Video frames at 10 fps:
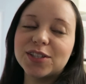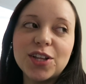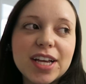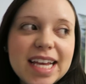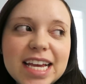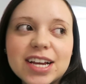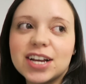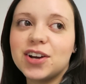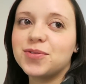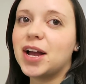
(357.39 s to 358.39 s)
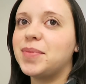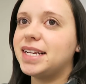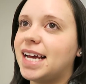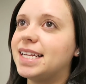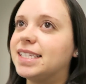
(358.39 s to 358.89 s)
was looking around my
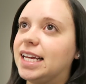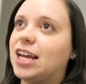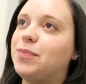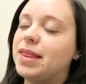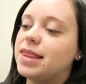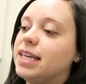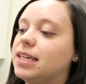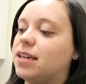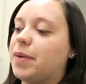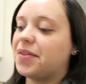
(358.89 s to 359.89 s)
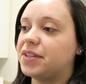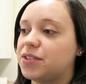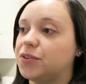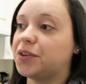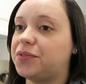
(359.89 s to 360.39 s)
desk and I've been thinking about
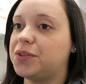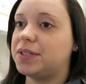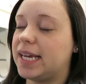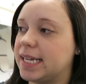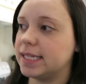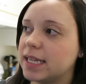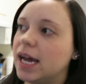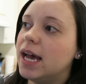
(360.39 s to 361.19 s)
this for a few days,